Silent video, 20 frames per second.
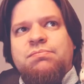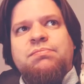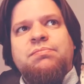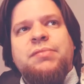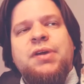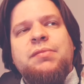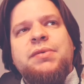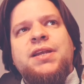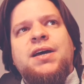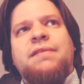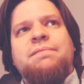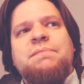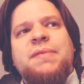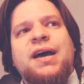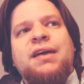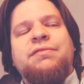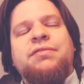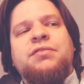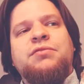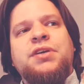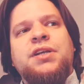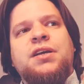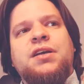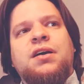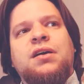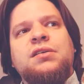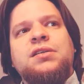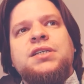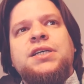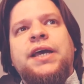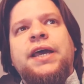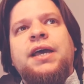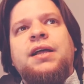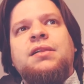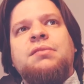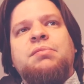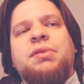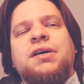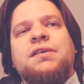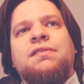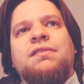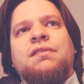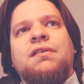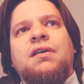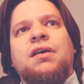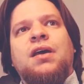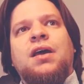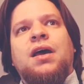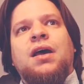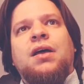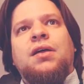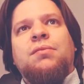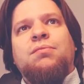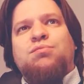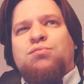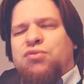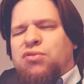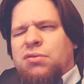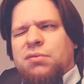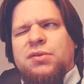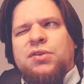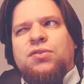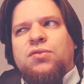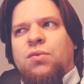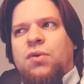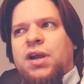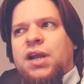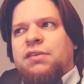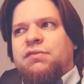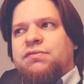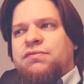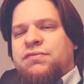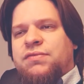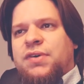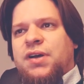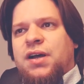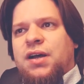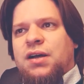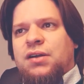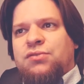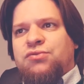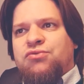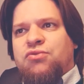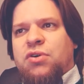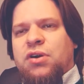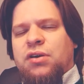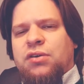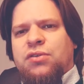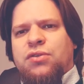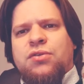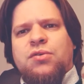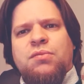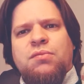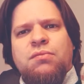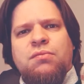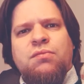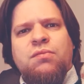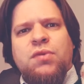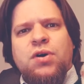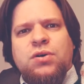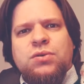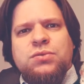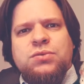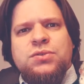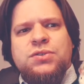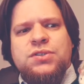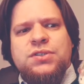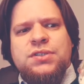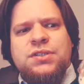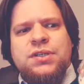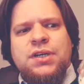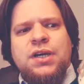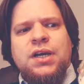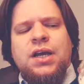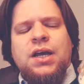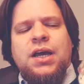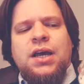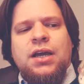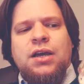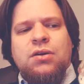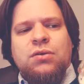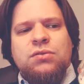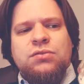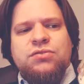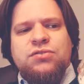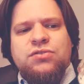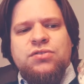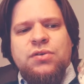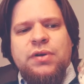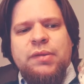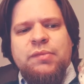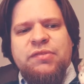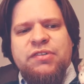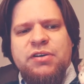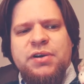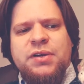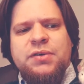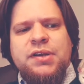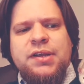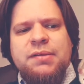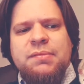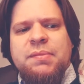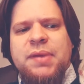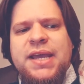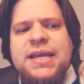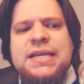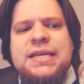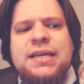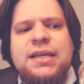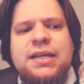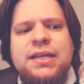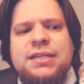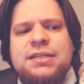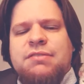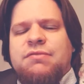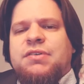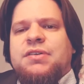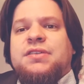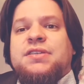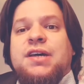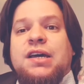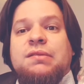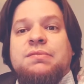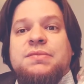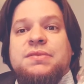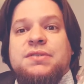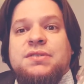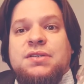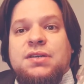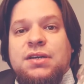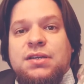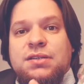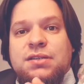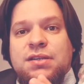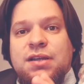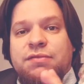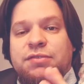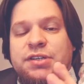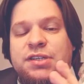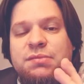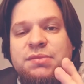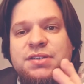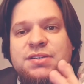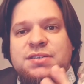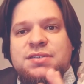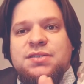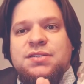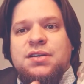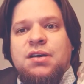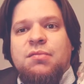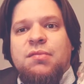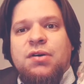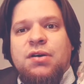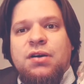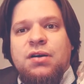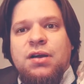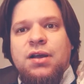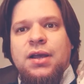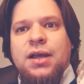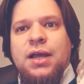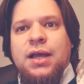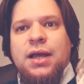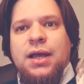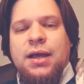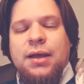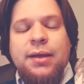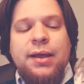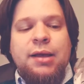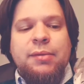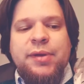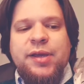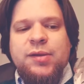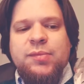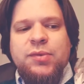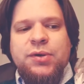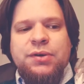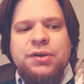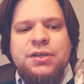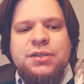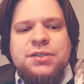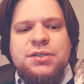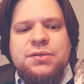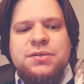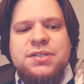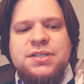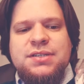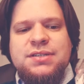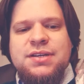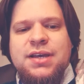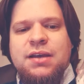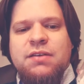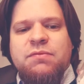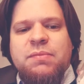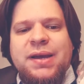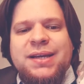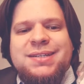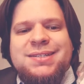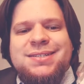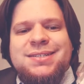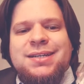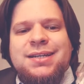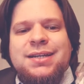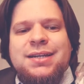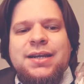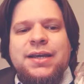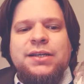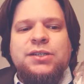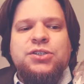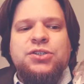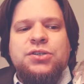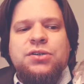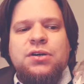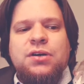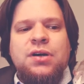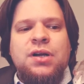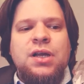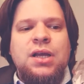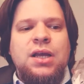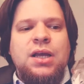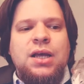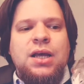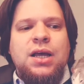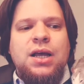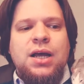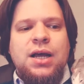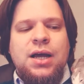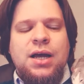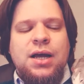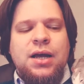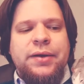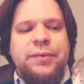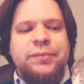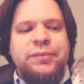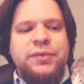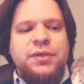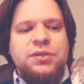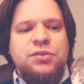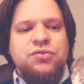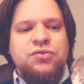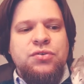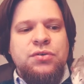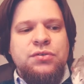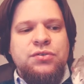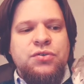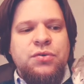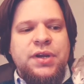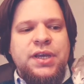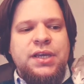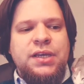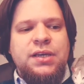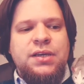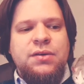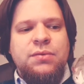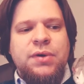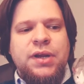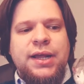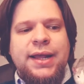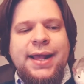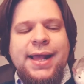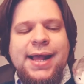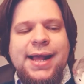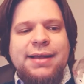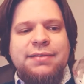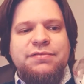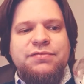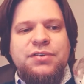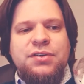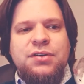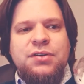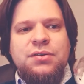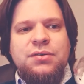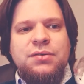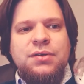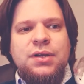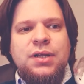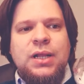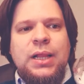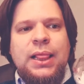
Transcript: maybe not my favorite cocktail, but probably the one I've uh, drunk the most. And also, I'm very good at making it. Every time it, every time it's summer, I make mojitos. It's kind of my signature uh, dr drink when I have, you know,